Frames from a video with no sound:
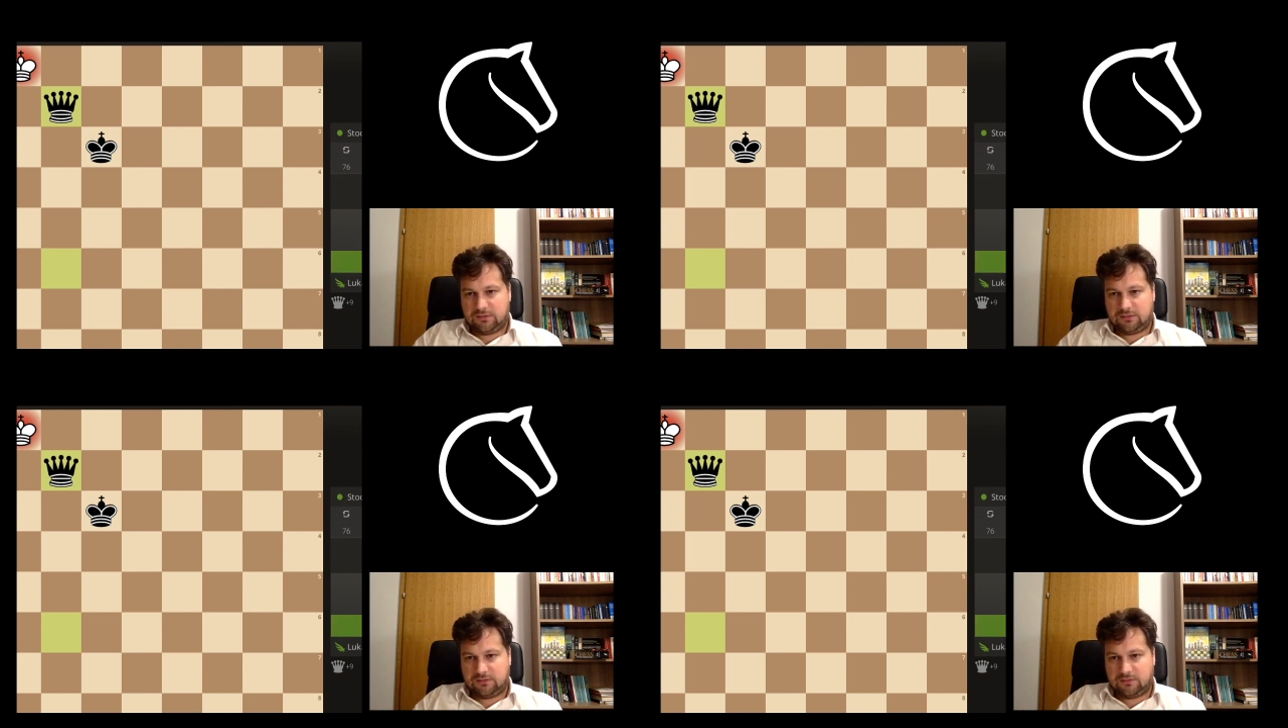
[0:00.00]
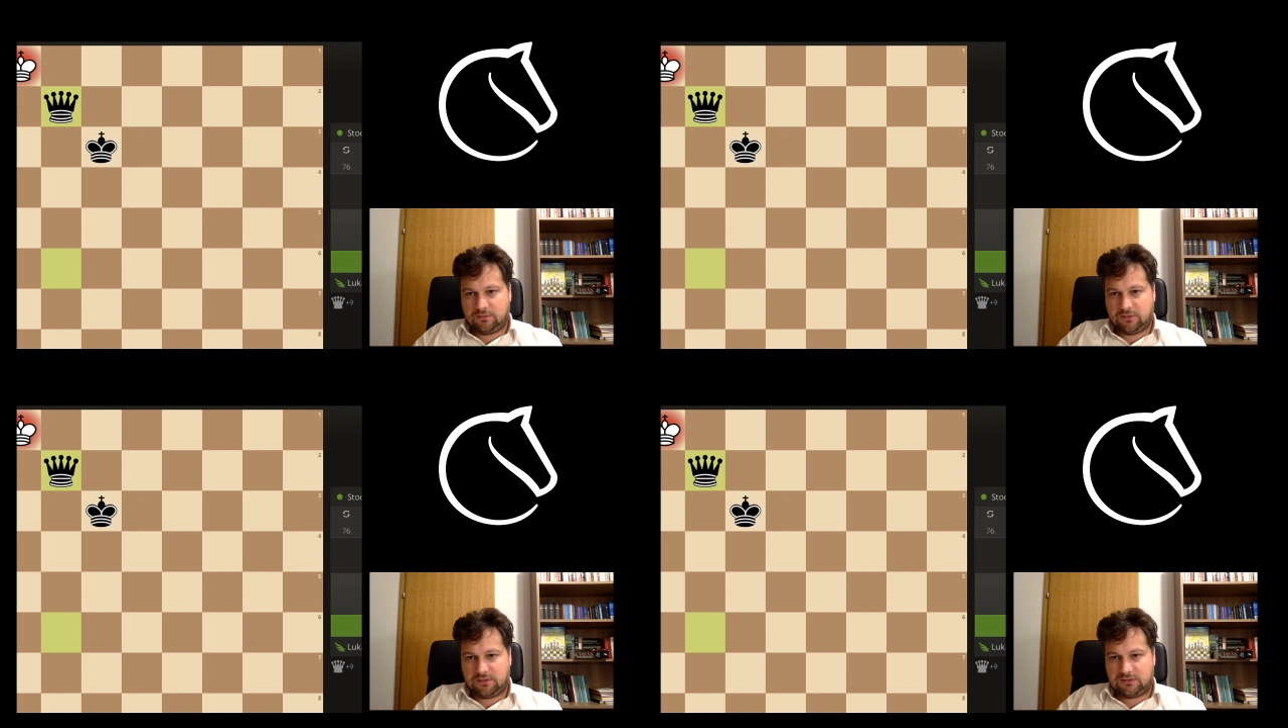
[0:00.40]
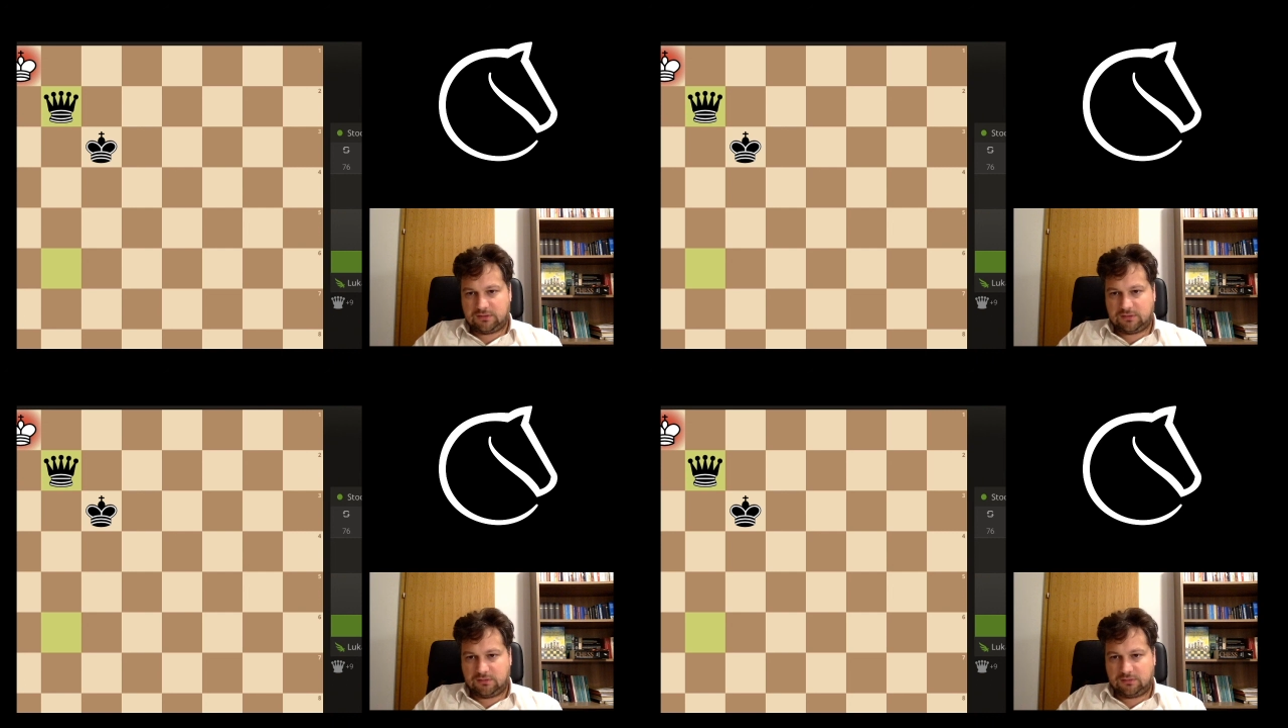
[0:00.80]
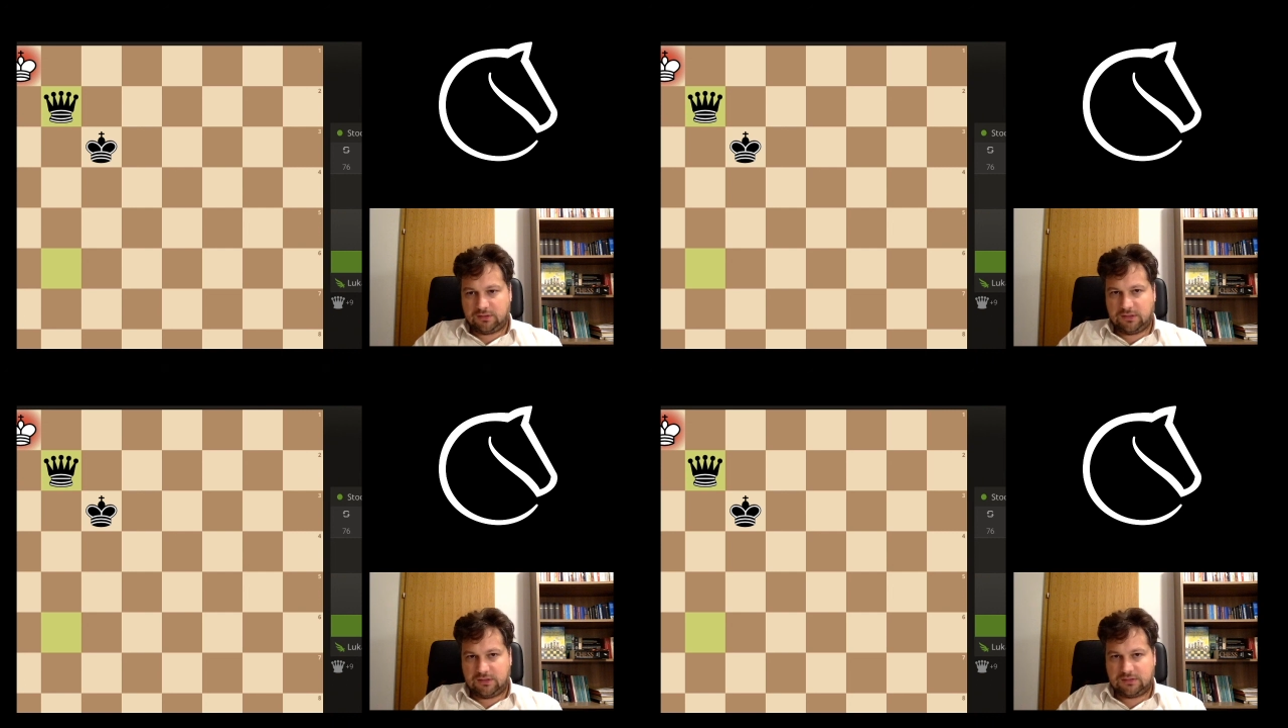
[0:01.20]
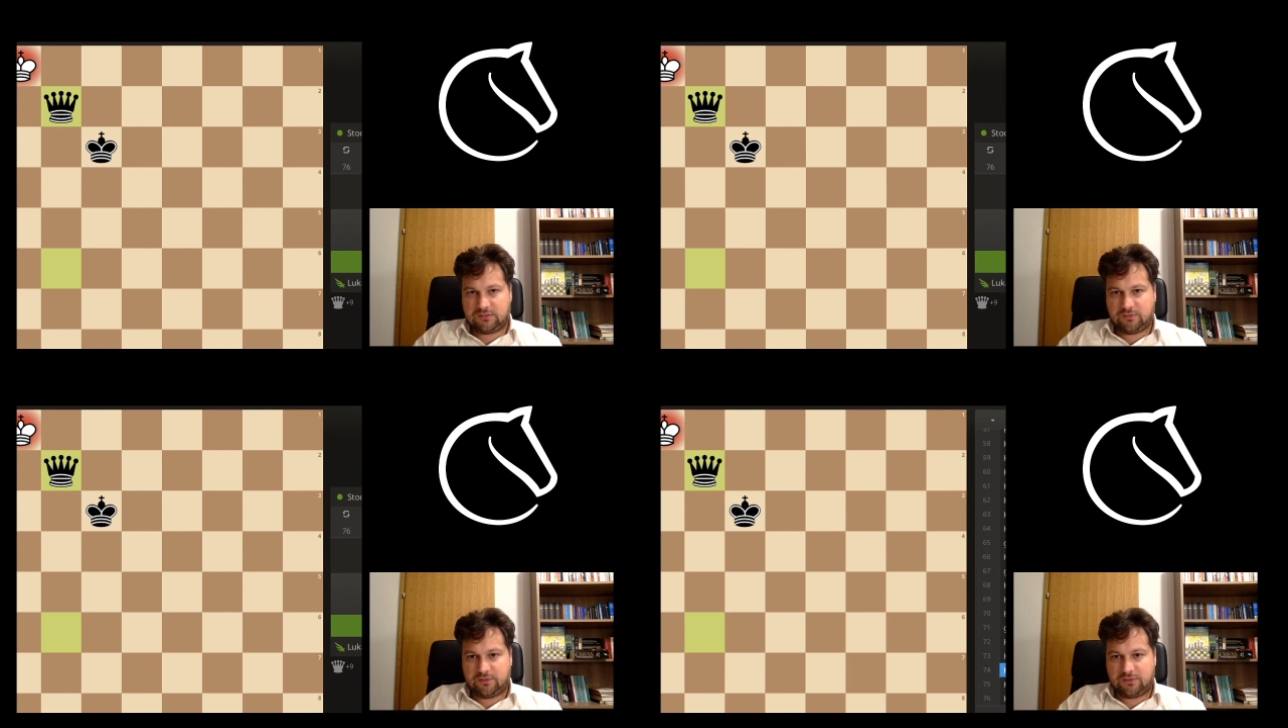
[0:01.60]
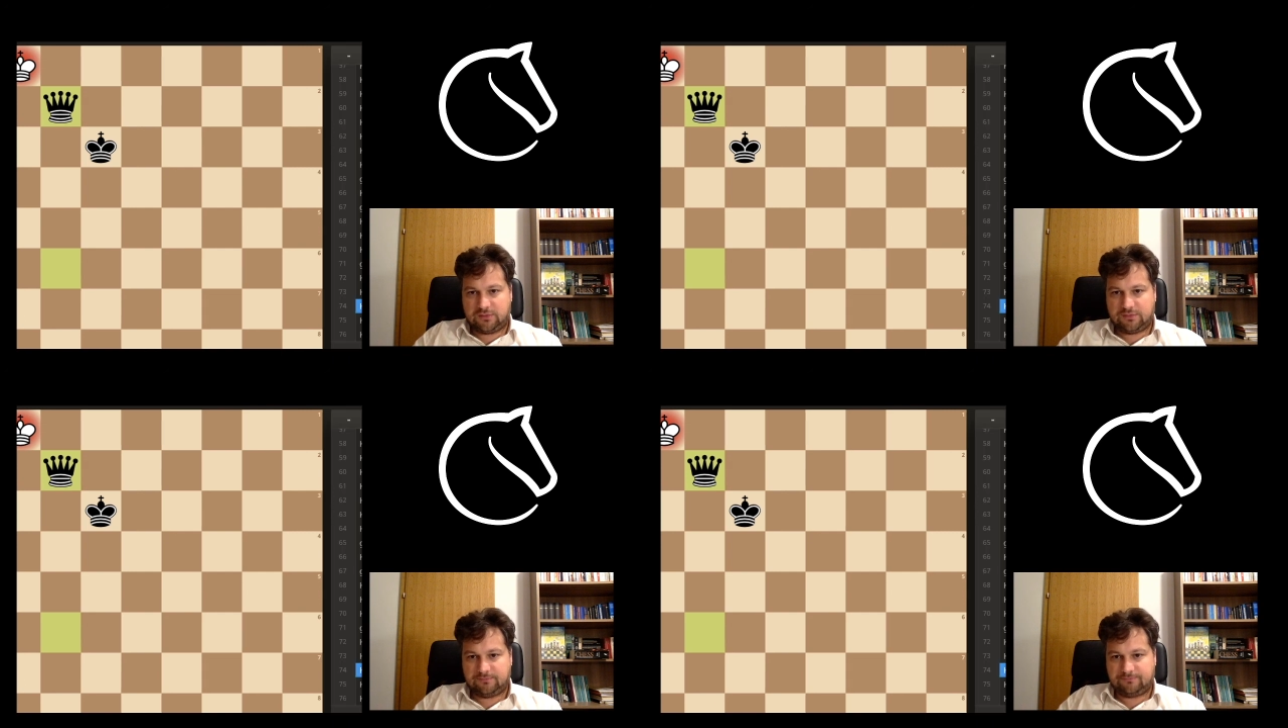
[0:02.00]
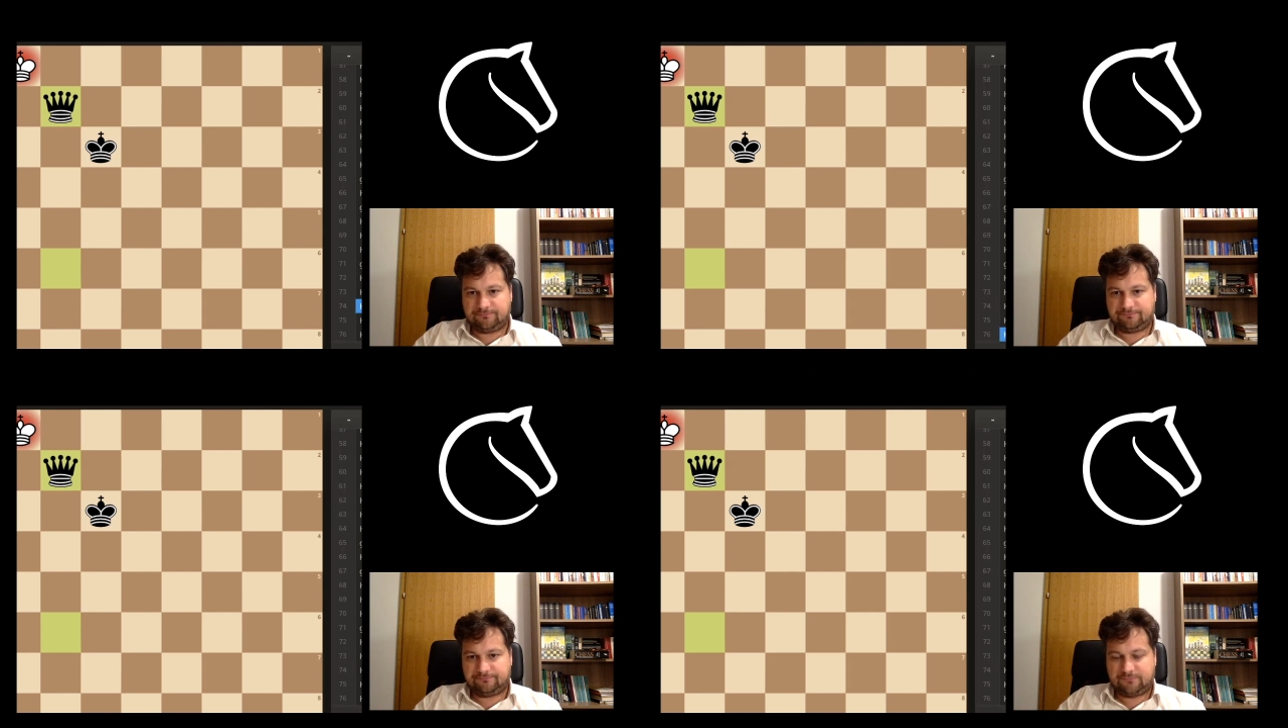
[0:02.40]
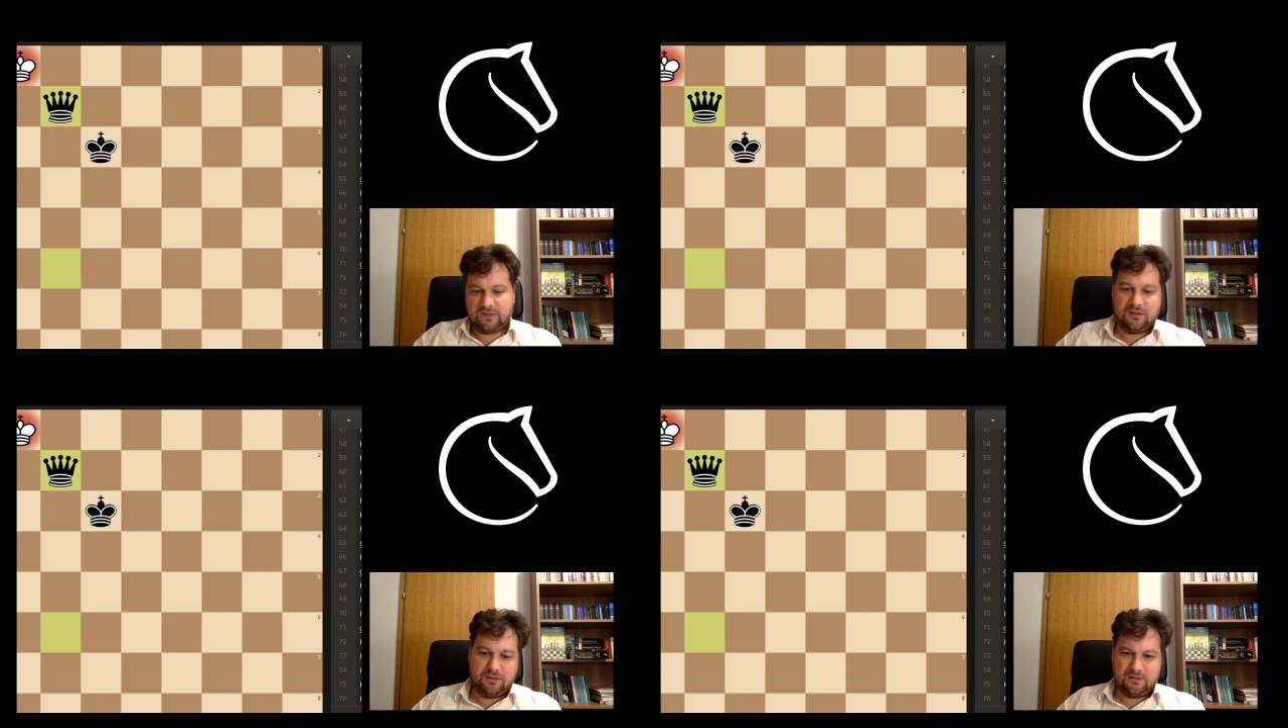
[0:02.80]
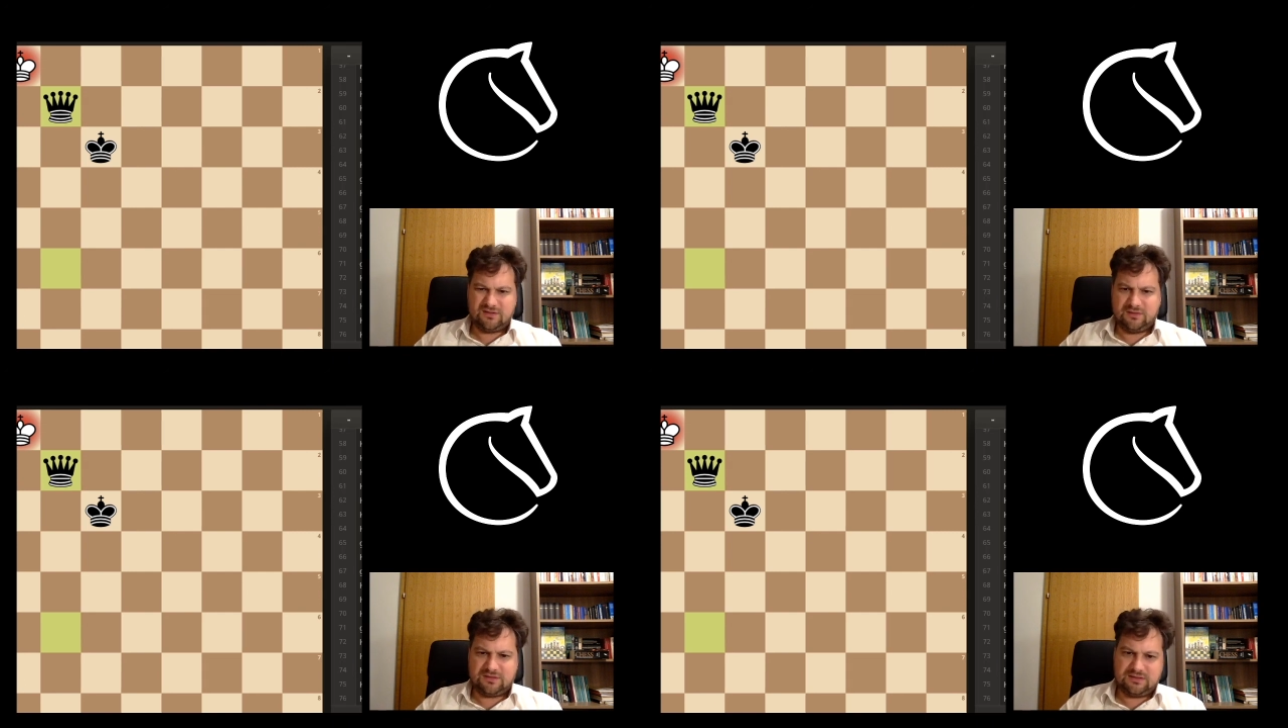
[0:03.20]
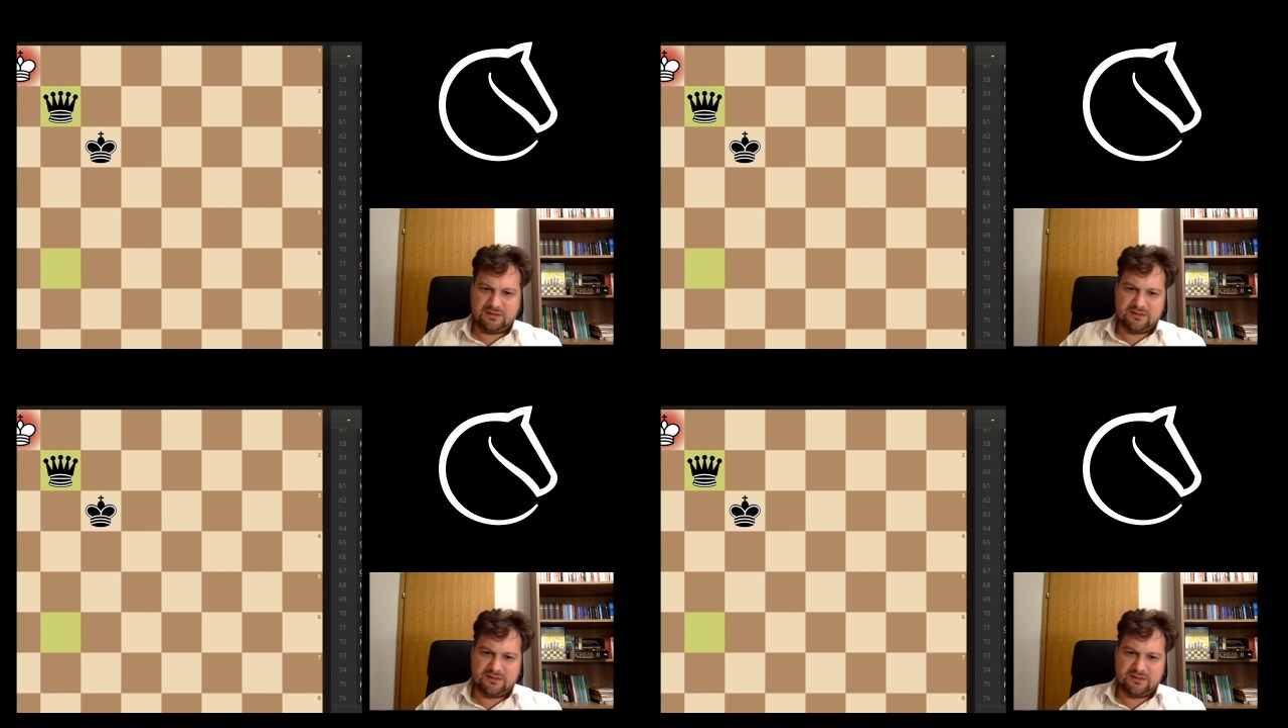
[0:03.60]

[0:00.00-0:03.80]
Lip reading: So let's turn on the analysis board. So it's